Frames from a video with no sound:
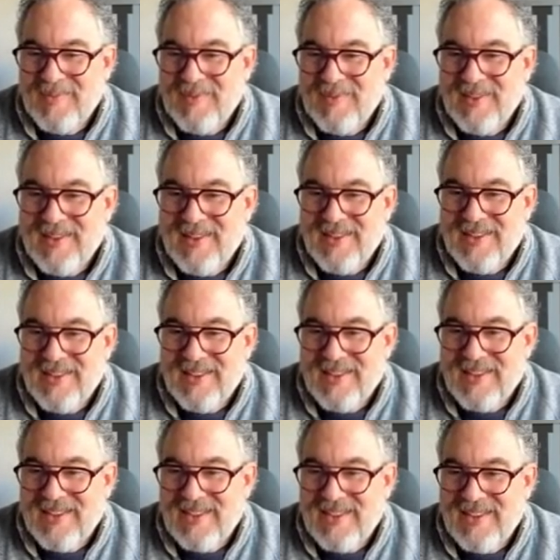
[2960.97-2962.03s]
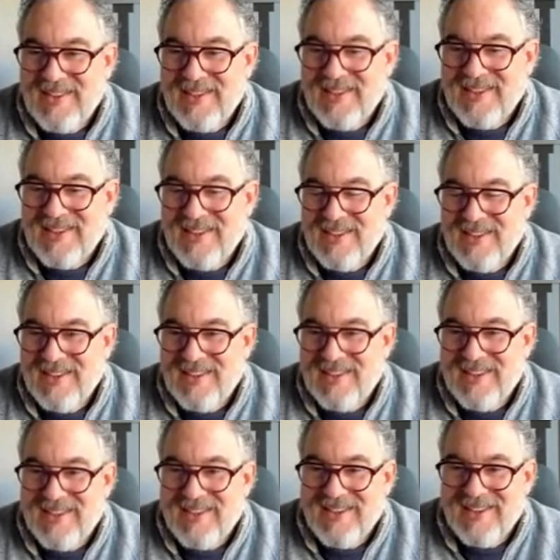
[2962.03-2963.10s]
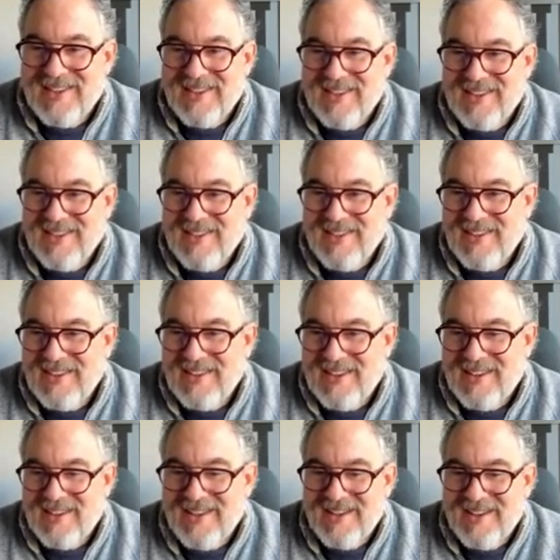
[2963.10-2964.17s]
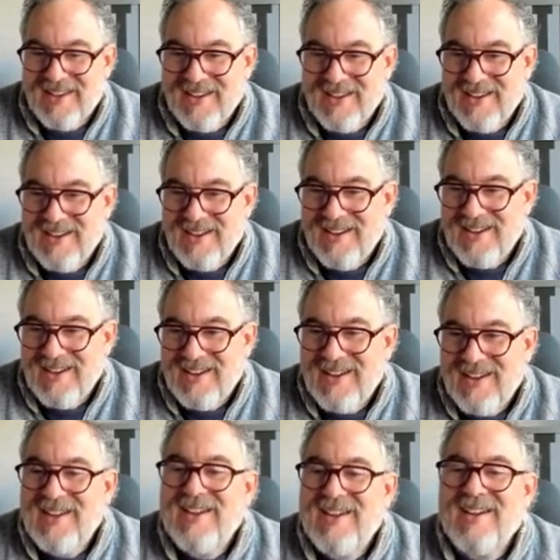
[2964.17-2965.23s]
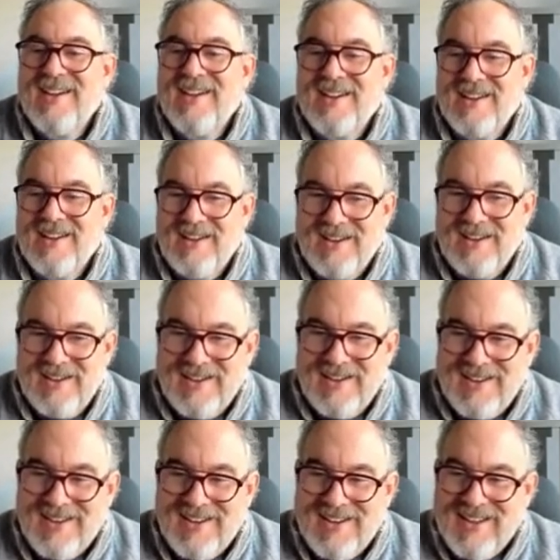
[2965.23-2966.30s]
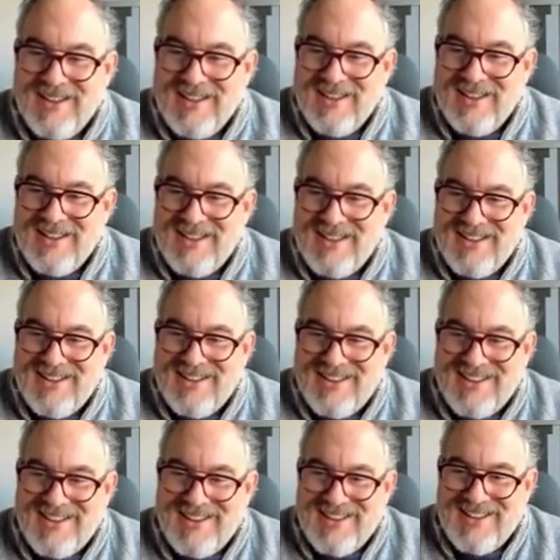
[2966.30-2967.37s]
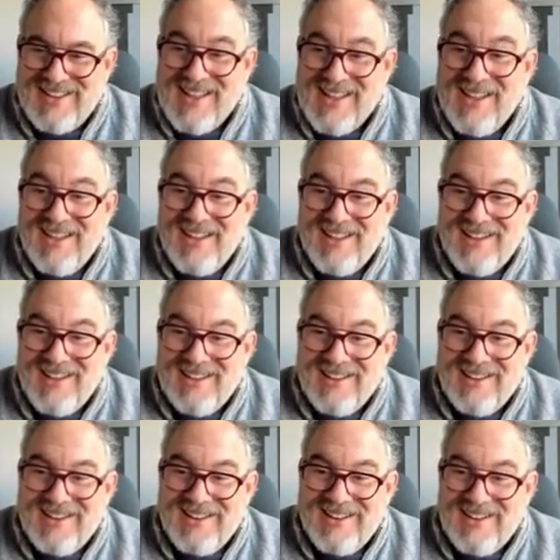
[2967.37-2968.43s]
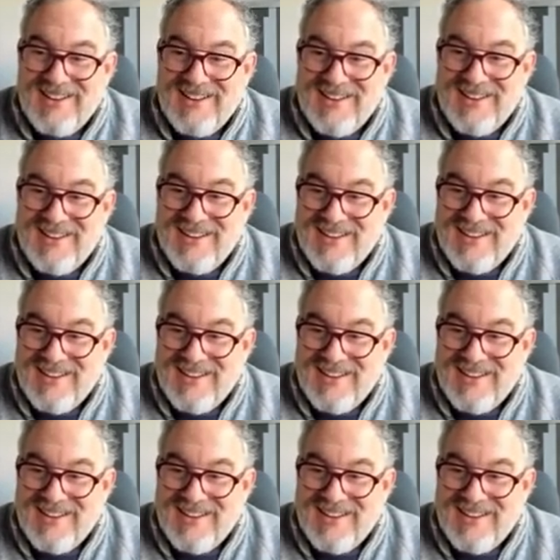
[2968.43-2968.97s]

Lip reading: (silent)